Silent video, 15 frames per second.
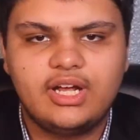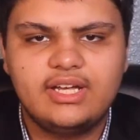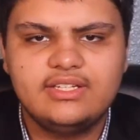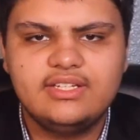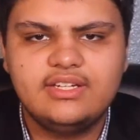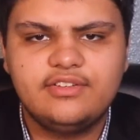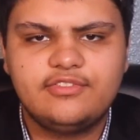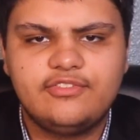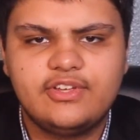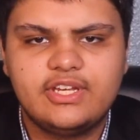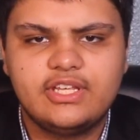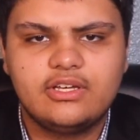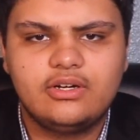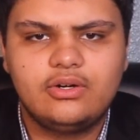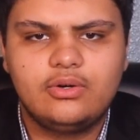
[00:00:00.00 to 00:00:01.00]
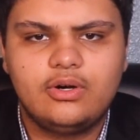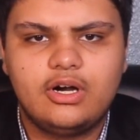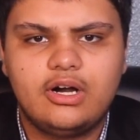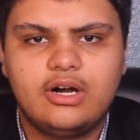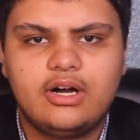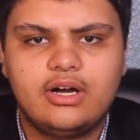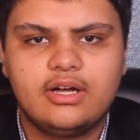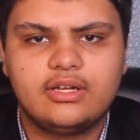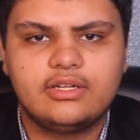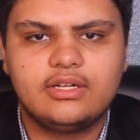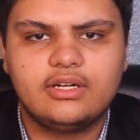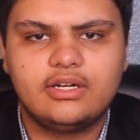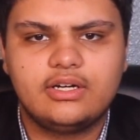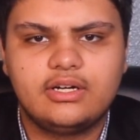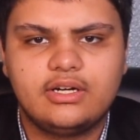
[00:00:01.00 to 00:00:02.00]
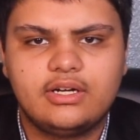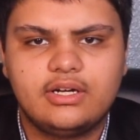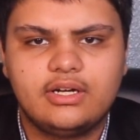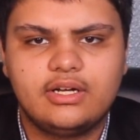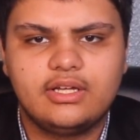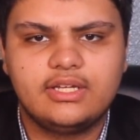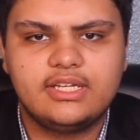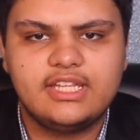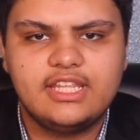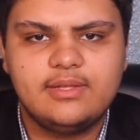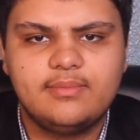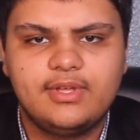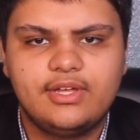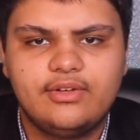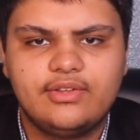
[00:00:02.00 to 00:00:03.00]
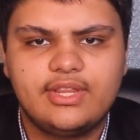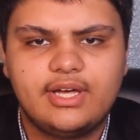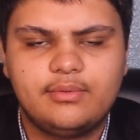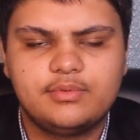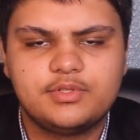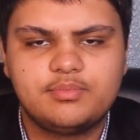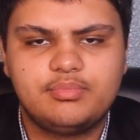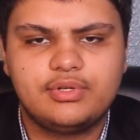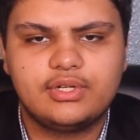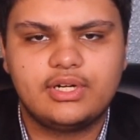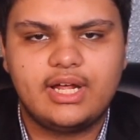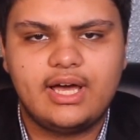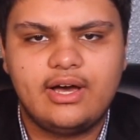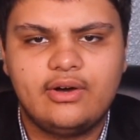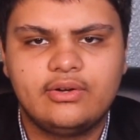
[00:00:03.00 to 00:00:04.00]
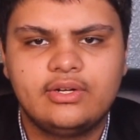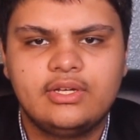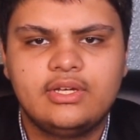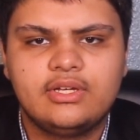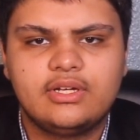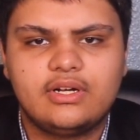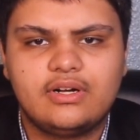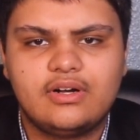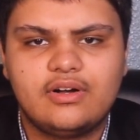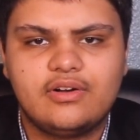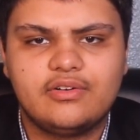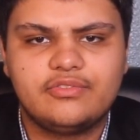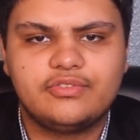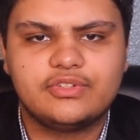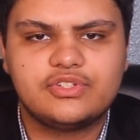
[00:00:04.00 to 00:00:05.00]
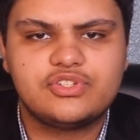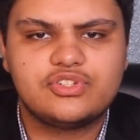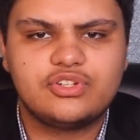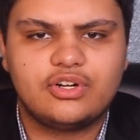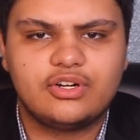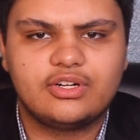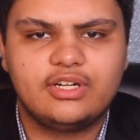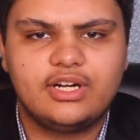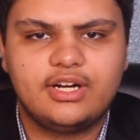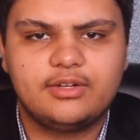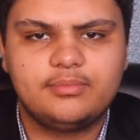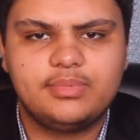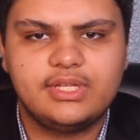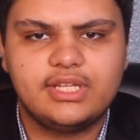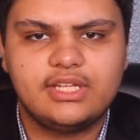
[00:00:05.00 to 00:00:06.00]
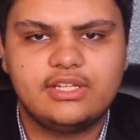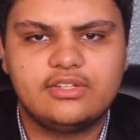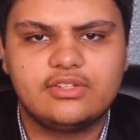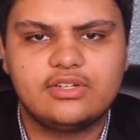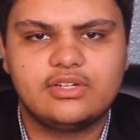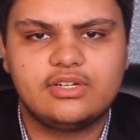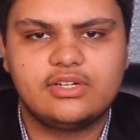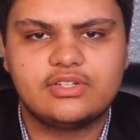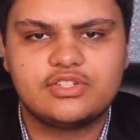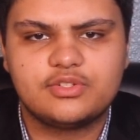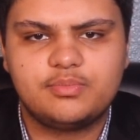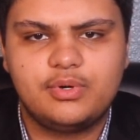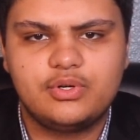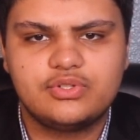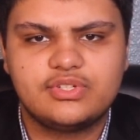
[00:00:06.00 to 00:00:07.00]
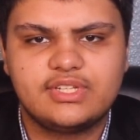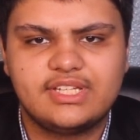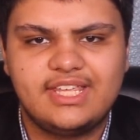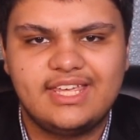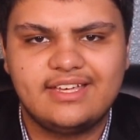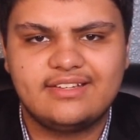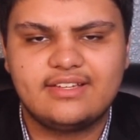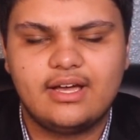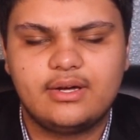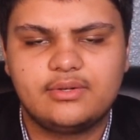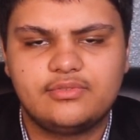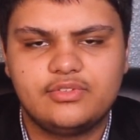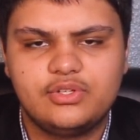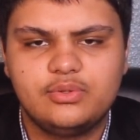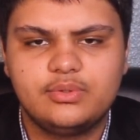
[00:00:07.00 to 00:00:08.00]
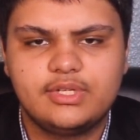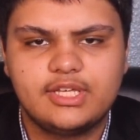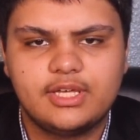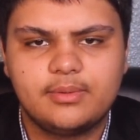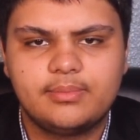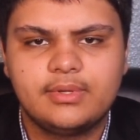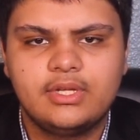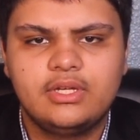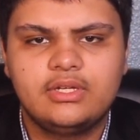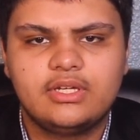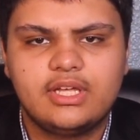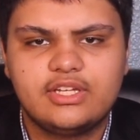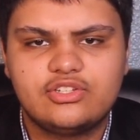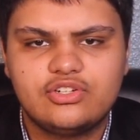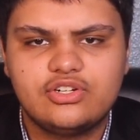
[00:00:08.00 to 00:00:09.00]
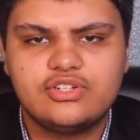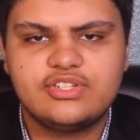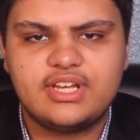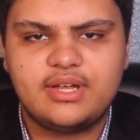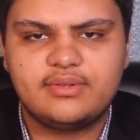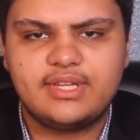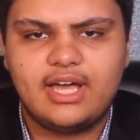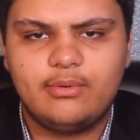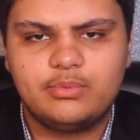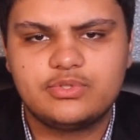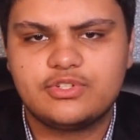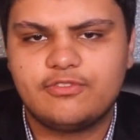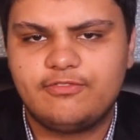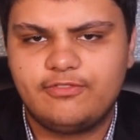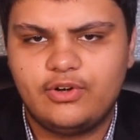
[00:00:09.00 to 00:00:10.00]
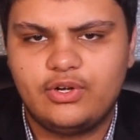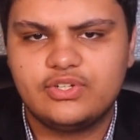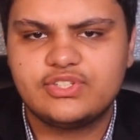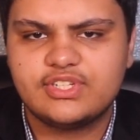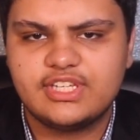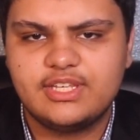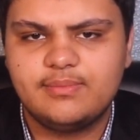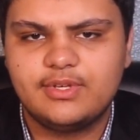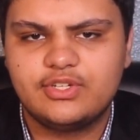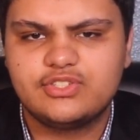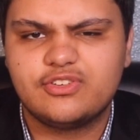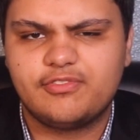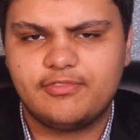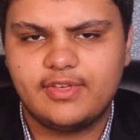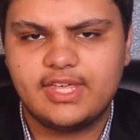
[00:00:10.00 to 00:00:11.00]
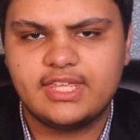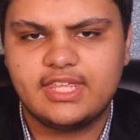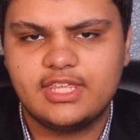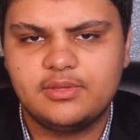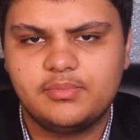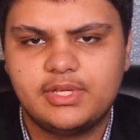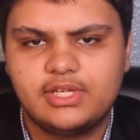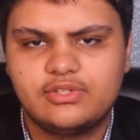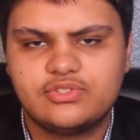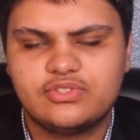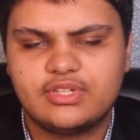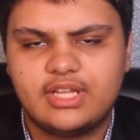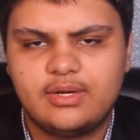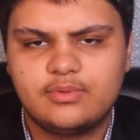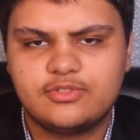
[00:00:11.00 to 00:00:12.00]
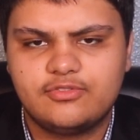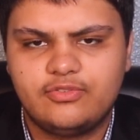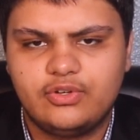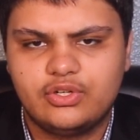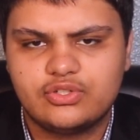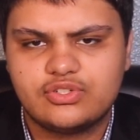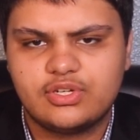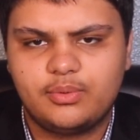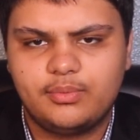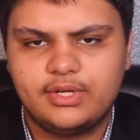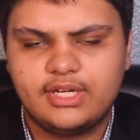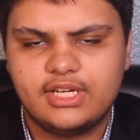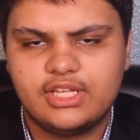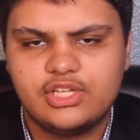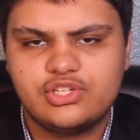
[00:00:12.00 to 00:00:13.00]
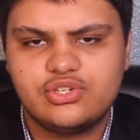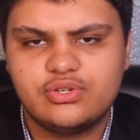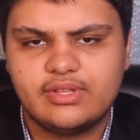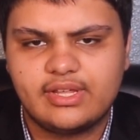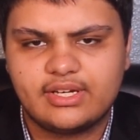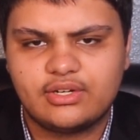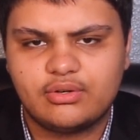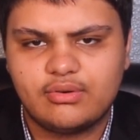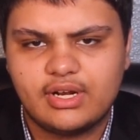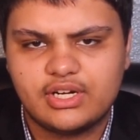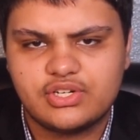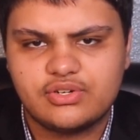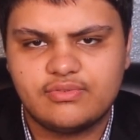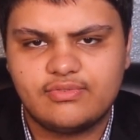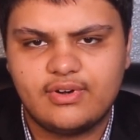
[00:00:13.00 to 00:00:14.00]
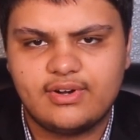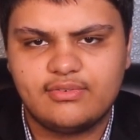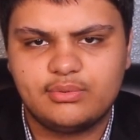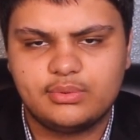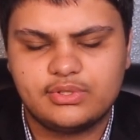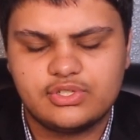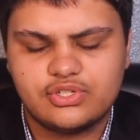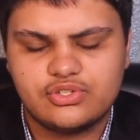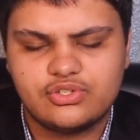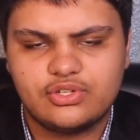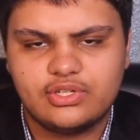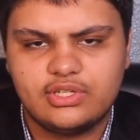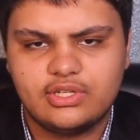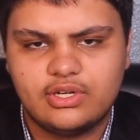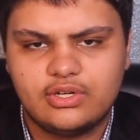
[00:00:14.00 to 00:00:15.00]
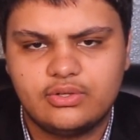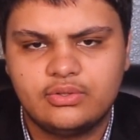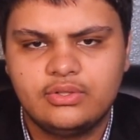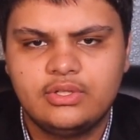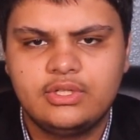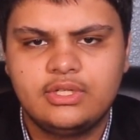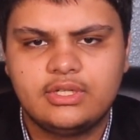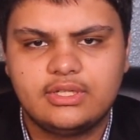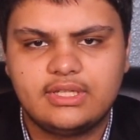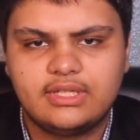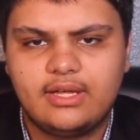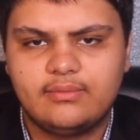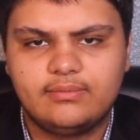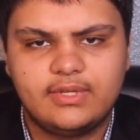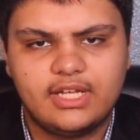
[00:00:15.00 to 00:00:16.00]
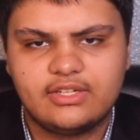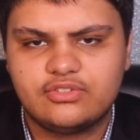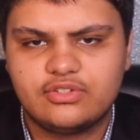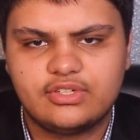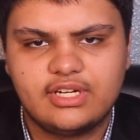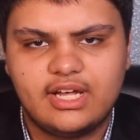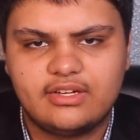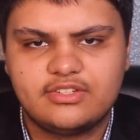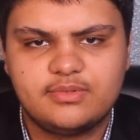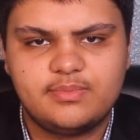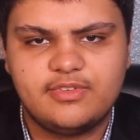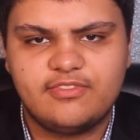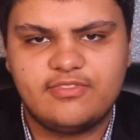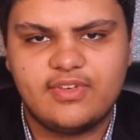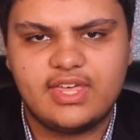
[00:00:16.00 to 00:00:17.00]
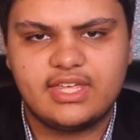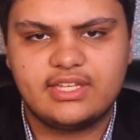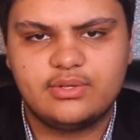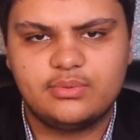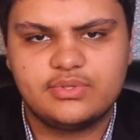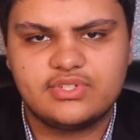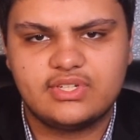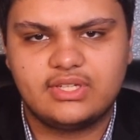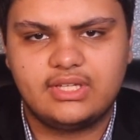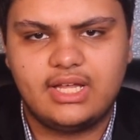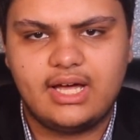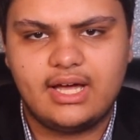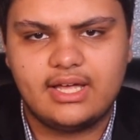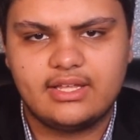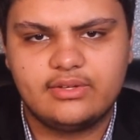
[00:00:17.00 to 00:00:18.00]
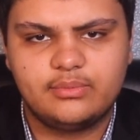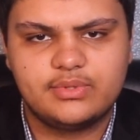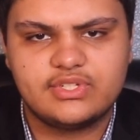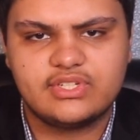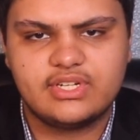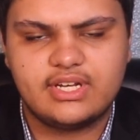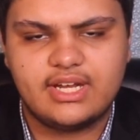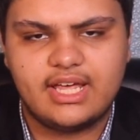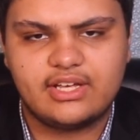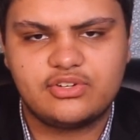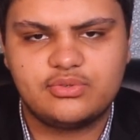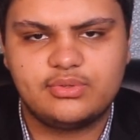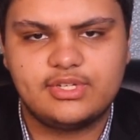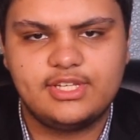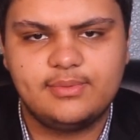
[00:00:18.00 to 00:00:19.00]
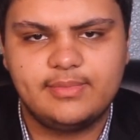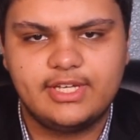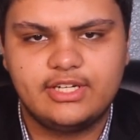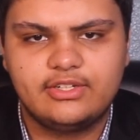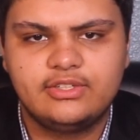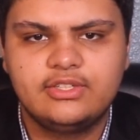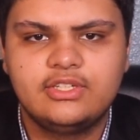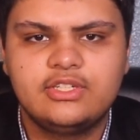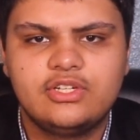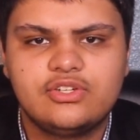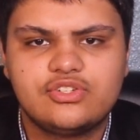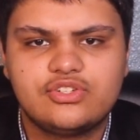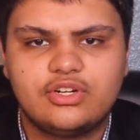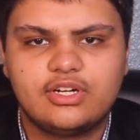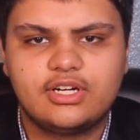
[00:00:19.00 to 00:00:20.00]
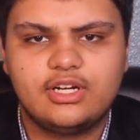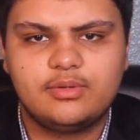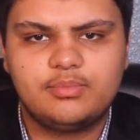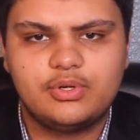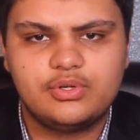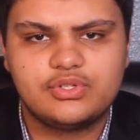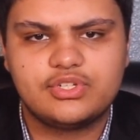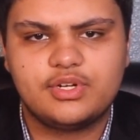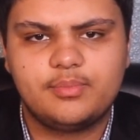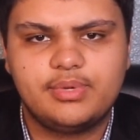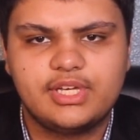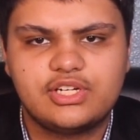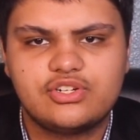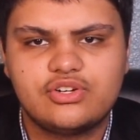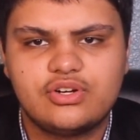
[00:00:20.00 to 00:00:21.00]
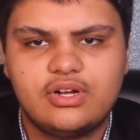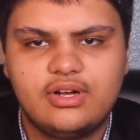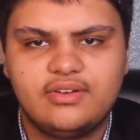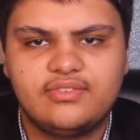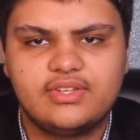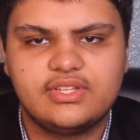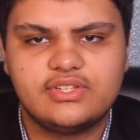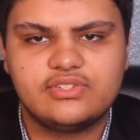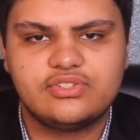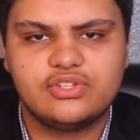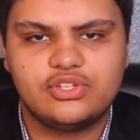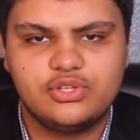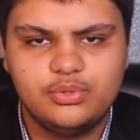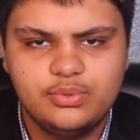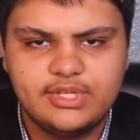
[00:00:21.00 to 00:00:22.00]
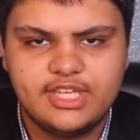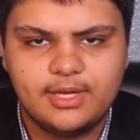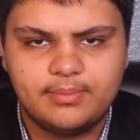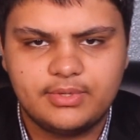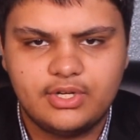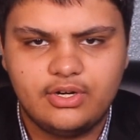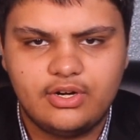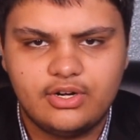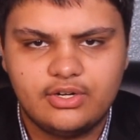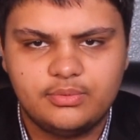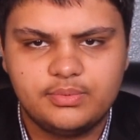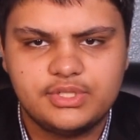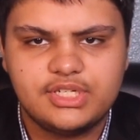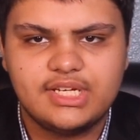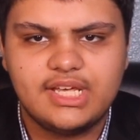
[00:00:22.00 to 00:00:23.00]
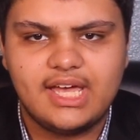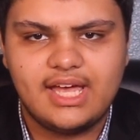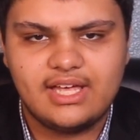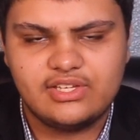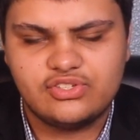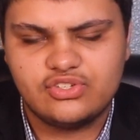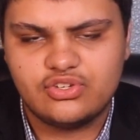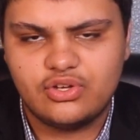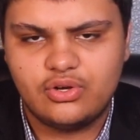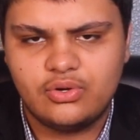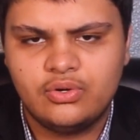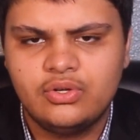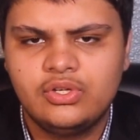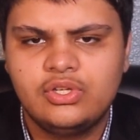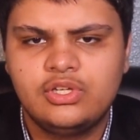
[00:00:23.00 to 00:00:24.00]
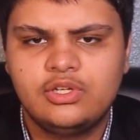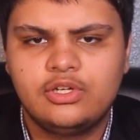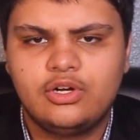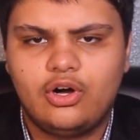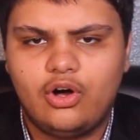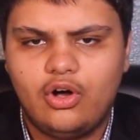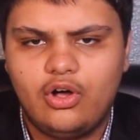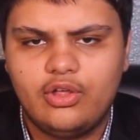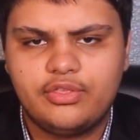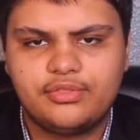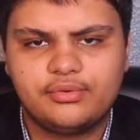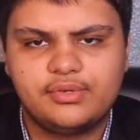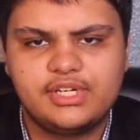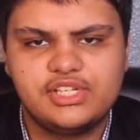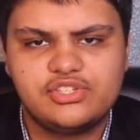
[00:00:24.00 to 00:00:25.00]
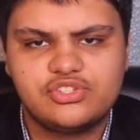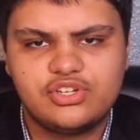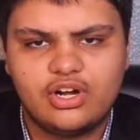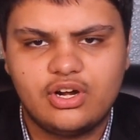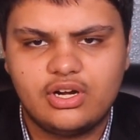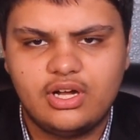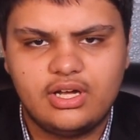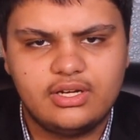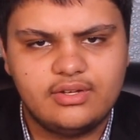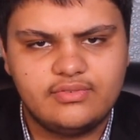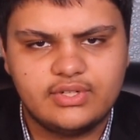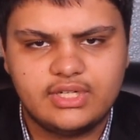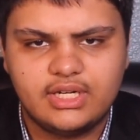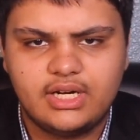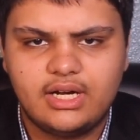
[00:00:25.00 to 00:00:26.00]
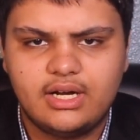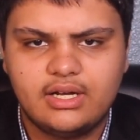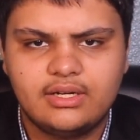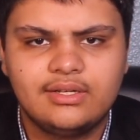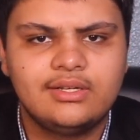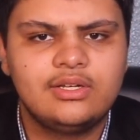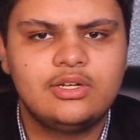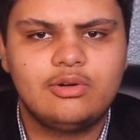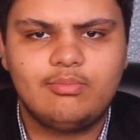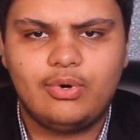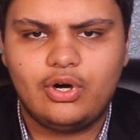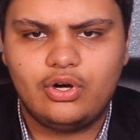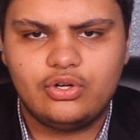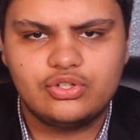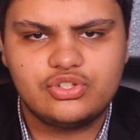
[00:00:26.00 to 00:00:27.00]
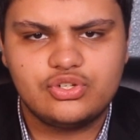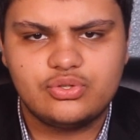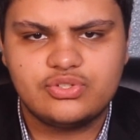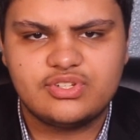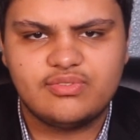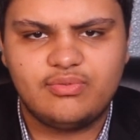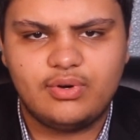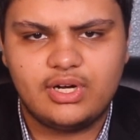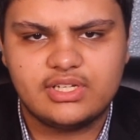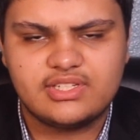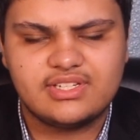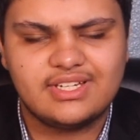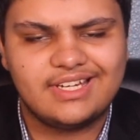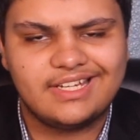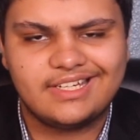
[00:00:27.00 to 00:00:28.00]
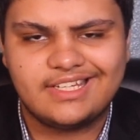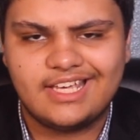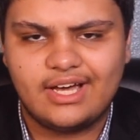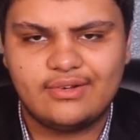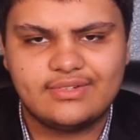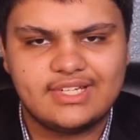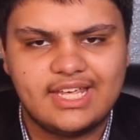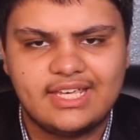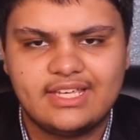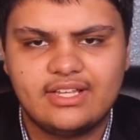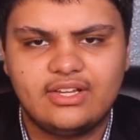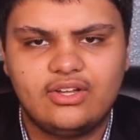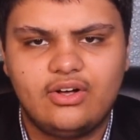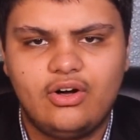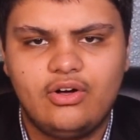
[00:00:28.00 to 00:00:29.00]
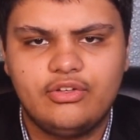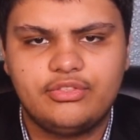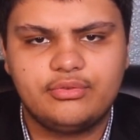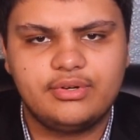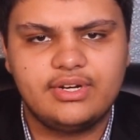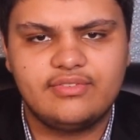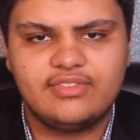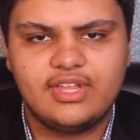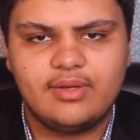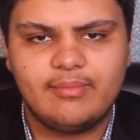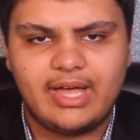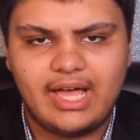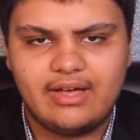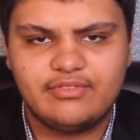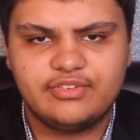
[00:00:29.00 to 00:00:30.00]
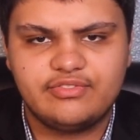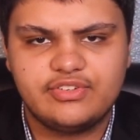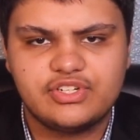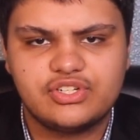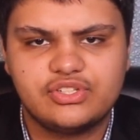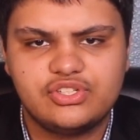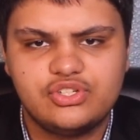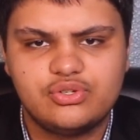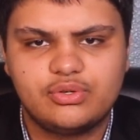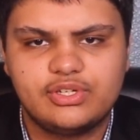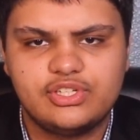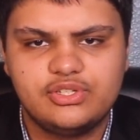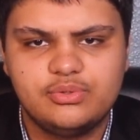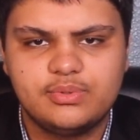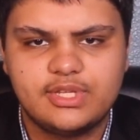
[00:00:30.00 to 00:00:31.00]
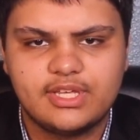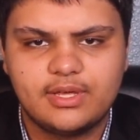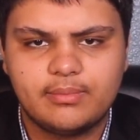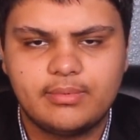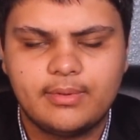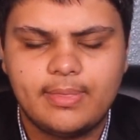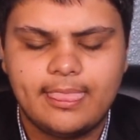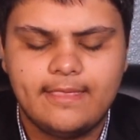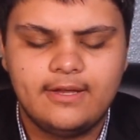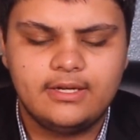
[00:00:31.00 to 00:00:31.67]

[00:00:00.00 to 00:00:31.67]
And I did a video on uh, an email that was put out of Sargon being uh, supposedly kicked out of U KIP. It turns out that was a false email, it was a fake email, so that was false. So I wanted to issue that correction for everyone, just so you know. That, that turned out to be fake. It was a lie. It wasn't an actual email. Sargon posted a picture of his U KIP card, which he has. So all three, Sargon of Akkad, Paul Joseph Watson, and Count Dankula, all three of them have officially joined U KIP.